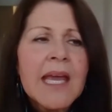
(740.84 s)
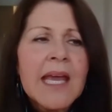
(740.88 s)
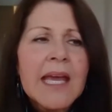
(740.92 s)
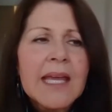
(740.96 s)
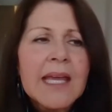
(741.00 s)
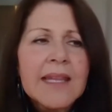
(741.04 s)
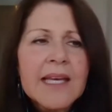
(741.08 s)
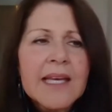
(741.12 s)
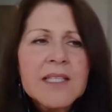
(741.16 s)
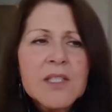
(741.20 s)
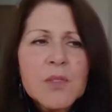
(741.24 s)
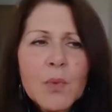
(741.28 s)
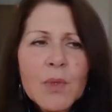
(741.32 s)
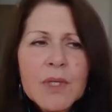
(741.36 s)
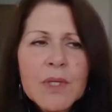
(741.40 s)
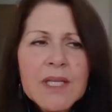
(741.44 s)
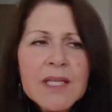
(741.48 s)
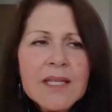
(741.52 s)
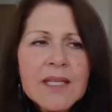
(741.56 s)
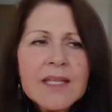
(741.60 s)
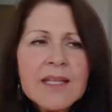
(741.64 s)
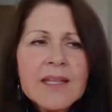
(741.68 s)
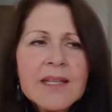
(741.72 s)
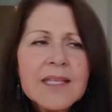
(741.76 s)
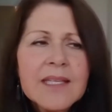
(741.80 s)
And that's one
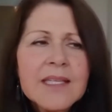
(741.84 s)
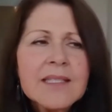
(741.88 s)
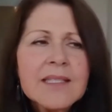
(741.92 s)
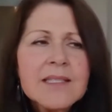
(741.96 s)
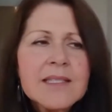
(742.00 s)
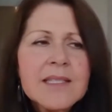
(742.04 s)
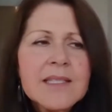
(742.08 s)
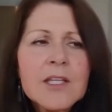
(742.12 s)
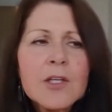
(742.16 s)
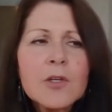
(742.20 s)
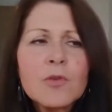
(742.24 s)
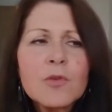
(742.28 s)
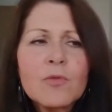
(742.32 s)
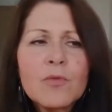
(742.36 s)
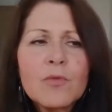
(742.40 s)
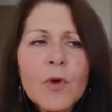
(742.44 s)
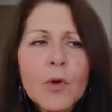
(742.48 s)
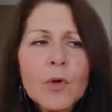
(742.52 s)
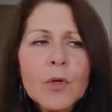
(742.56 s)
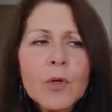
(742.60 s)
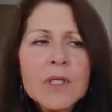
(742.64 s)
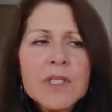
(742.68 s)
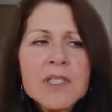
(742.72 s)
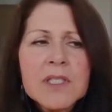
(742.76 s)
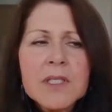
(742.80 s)
of the things that you
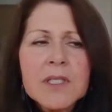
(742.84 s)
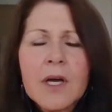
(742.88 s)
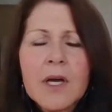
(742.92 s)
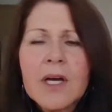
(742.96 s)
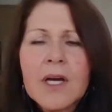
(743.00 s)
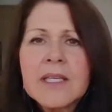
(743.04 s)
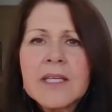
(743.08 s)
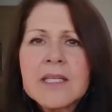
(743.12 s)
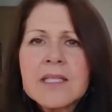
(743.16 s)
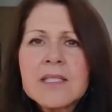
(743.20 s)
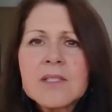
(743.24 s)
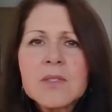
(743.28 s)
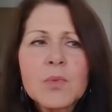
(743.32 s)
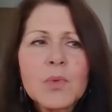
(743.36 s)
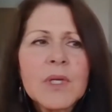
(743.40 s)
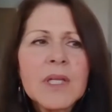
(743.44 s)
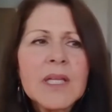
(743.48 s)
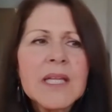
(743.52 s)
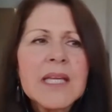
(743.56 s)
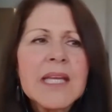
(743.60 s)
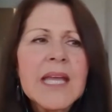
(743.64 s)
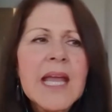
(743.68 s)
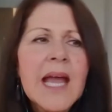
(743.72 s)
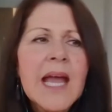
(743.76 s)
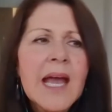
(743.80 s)
focus on is
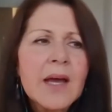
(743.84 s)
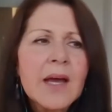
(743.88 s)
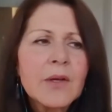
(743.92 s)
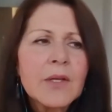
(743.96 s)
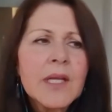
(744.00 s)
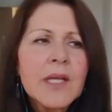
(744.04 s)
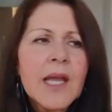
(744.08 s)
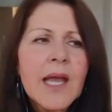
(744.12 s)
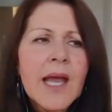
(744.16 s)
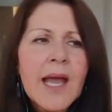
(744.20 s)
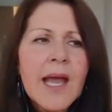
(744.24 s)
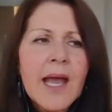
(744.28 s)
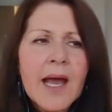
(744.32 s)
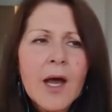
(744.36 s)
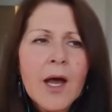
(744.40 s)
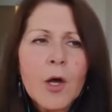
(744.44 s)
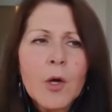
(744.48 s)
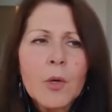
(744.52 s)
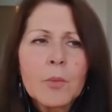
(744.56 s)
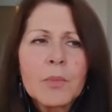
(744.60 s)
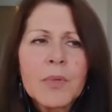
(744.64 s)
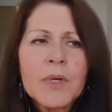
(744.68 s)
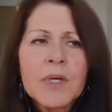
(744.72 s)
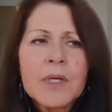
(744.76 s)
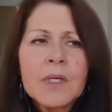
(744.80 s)
really how do you
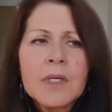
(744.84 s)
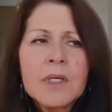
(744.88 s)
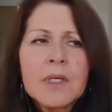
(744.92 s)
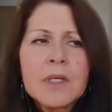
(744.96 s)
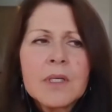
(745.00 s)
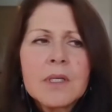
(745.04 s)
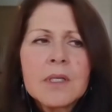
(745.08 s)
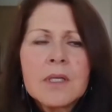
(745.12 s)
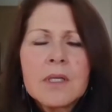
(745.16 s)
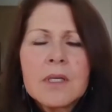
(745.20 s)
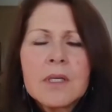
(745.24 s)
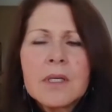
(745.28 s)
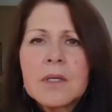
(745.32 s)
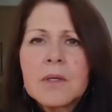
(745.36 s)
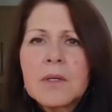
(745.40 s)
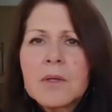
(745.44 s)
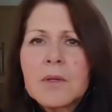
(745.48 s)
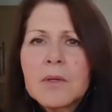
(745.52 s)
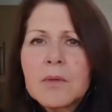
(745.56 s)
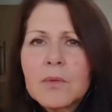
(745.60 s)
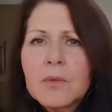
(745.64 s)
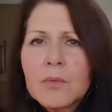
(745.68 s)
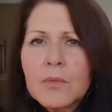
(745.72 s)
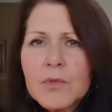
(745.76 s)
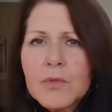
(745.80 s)
help
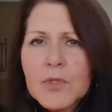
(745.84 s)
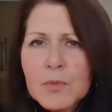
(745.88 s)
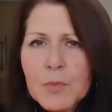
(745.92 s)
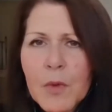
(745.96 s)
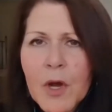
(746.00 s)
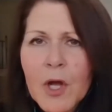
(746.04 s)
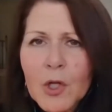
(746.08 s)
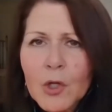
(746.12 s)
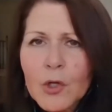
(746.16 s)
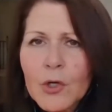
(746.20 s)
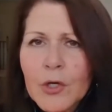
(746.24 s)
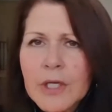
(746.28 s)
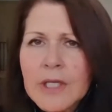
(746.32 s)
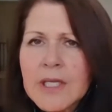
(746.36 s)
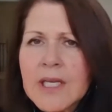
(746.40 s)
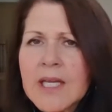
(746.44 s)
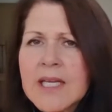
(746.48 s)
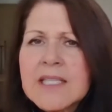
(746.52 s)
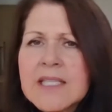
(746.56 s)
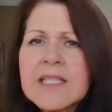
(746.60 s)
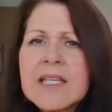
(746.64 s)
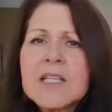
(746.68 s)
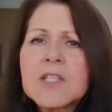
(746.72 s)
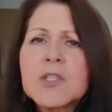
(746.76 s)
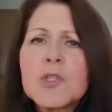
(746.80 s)
small
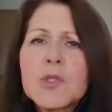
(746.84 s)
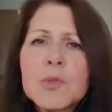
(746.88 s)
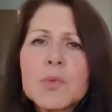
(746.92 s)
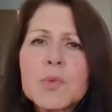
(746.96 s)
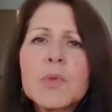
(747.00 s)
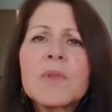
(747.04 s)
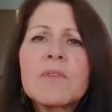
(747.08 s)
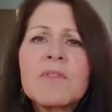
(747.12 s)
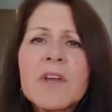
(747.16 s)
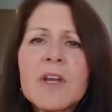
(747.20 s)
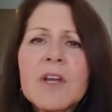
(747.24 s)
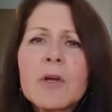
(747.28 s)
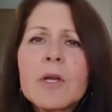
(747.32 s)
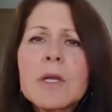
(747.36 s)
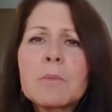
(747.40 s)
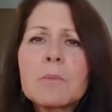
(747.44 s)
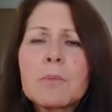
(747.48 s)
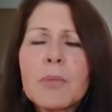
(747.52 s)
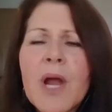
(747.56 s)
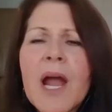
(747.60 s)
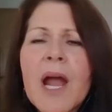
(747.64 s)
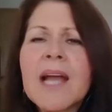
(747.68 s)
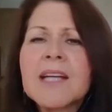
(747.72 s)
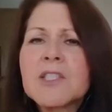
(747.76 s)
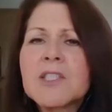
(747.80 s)
organizations with mm-hmm. very
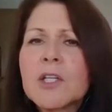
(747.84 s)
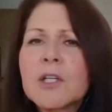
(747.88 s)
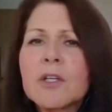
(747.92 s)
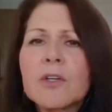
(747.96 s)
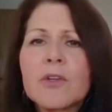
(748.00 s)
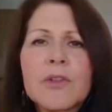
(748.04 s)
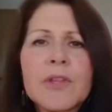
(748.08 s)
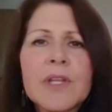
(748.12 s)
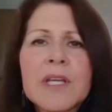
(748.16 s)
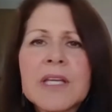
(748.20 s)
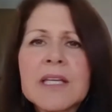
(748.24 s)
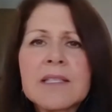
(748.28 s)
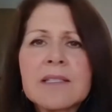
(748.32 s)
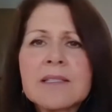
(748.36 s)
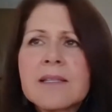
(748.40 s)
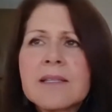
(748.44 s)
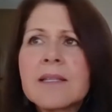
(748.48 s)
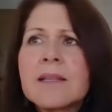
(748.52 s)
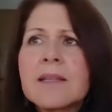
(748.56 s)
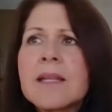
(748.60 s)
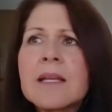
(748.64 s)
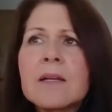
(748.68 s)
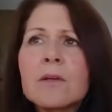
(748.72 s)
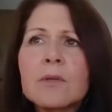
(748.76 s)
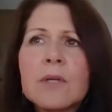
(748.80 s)
practical things
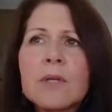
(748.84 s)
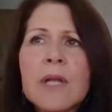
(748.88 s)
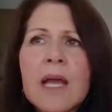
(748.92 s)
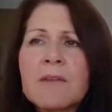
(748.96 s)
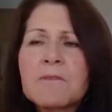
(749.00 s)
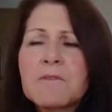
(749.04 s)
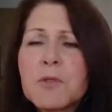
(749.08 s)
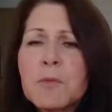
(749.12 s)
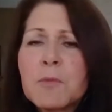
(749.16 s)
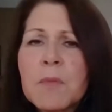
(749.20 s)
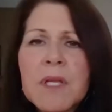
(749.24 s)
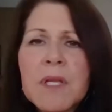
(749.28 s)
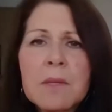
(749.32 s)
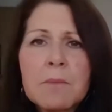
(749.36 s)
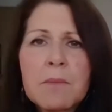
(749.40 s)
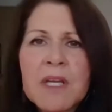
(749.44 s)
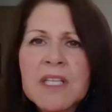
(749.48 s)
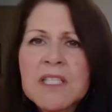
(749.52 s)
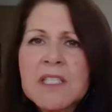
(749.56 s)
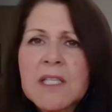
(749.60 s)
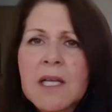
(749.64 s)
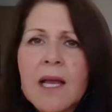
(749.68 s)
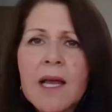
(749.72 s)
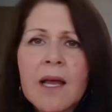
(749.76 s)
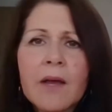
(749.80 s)
that they don't have to be a
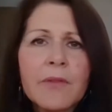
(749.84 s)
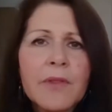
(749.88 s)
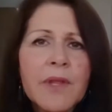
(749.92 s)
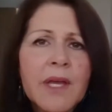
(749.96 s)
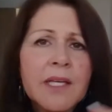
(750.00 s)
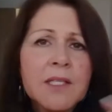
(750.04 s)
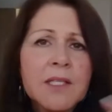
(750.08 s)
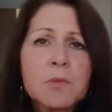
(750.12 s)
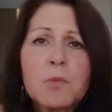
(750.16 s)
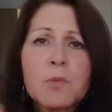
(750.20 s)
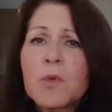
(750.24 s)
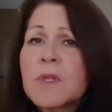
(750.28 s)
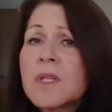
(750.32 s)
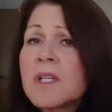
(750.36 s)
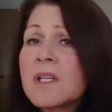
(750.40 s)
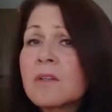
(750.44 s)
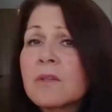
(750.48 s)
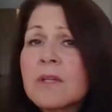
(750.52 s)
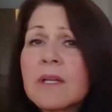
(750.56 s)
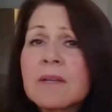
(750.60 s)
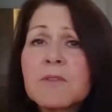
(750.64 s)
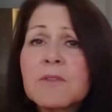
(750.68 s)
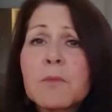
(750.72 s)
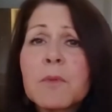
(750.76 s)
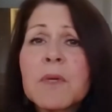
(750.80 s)
mental health expert. They don't
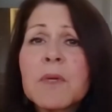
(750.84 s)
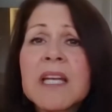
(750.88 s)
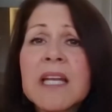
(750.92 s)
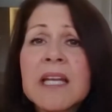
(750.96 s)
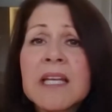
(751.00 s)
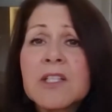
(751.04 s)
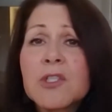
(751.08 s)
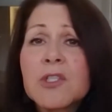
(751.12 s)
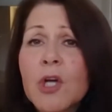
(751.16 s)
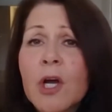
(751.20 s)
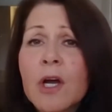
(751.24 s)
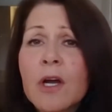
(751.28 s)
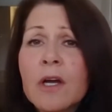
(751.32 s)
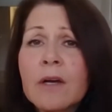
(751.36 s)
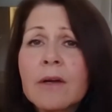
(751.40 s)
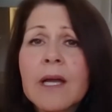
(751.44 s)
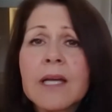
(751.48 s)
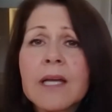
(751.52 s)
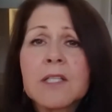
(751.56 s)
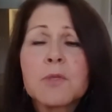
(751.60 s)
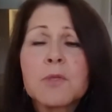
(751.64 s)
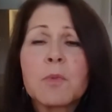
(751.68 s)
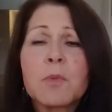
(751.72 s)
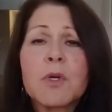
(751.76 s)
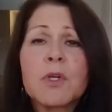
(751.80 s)
have to be an H R
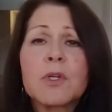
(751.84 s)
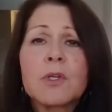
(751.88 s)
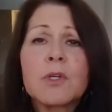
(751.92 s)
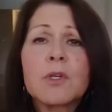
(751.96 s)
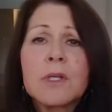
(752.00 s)
expert,